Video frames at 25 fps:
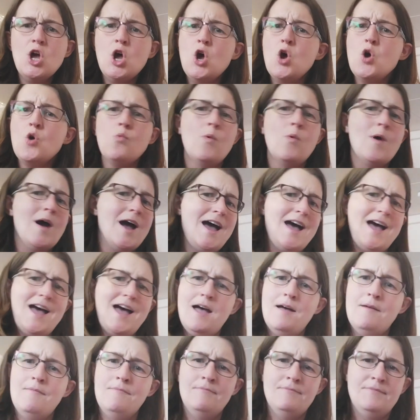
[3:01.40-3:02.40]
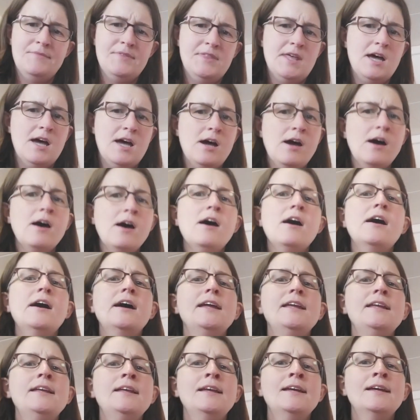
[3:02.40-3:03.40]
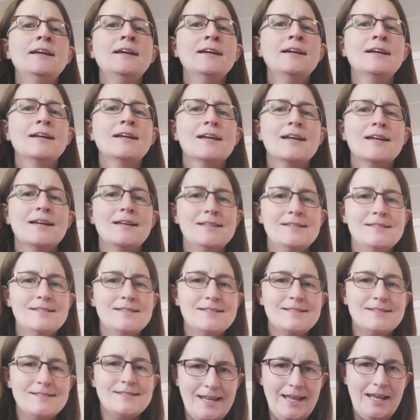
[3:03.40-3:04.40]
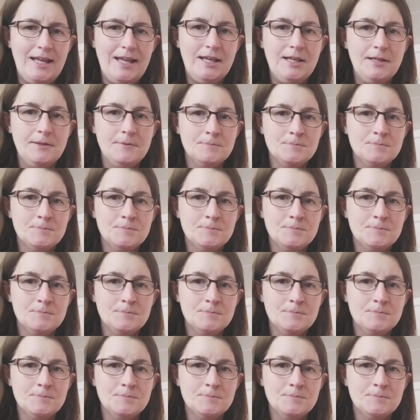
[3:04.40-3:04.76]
nowhere that I can see.